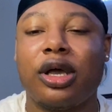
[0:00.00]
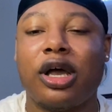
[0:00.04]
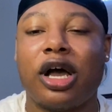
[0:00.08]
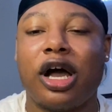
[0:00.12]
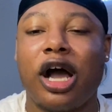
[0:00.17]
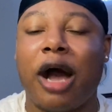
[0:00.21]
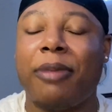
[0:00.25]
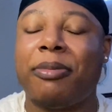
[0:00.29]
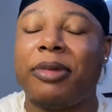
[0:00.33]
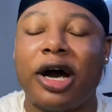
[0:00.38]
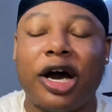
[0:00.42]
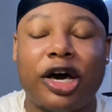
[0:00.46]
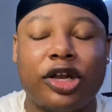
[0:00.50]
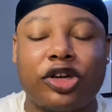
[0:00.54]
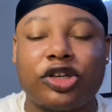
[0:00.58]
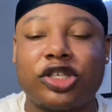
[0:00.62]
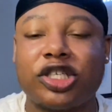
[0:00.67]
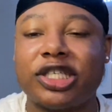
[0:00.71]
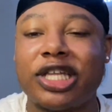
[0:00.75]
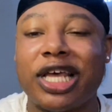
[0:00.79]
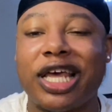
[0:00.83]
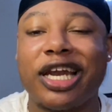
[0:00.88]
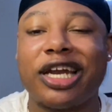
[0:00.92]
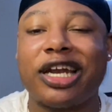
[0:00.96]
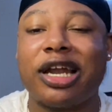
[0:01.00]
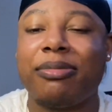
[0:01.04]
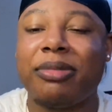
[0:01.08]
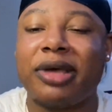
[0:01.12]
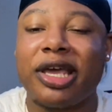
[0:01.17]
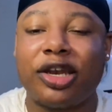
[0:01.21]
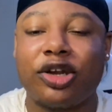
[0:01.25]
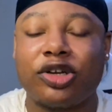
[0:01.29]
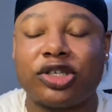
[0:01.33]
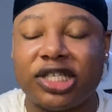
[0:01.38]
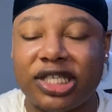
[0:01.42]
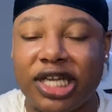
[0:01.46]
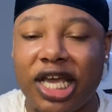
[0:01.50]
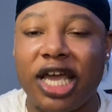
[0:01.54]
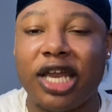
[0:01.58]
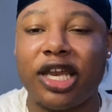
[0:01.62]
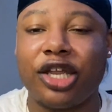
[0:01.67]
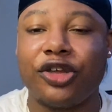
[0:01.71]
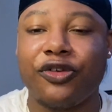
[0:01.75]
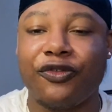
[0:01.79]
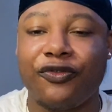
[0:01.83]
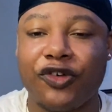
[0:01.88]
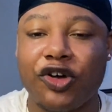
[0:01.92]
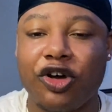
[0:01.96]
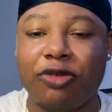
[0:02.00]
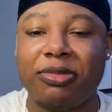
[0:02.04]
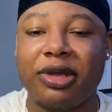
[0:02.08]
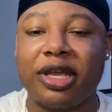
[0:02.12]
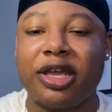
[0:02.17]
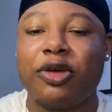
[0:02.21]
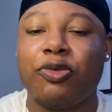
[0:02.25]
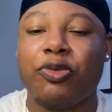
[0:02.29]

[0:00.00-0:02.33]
I'm understanding. I'm understanding. You feel me?